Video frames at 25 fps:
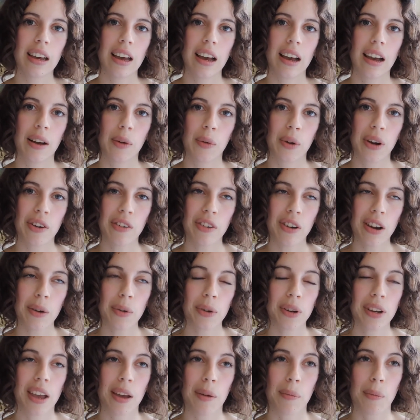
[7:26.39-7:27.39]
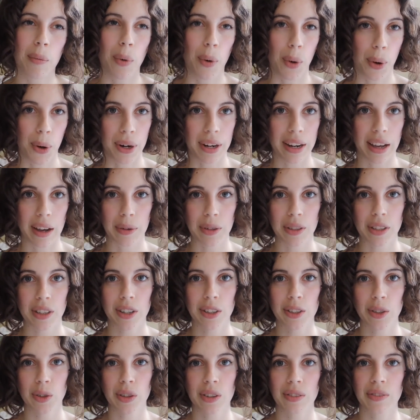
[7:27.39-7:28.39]
uh, whenever I would get bored, I would
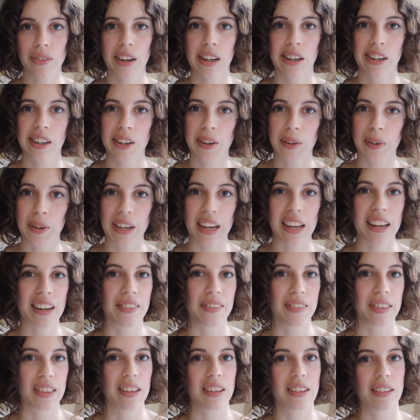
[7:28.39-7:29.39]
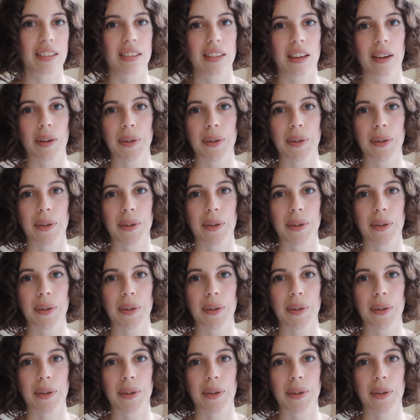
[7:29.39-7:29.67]
start doing very creative things.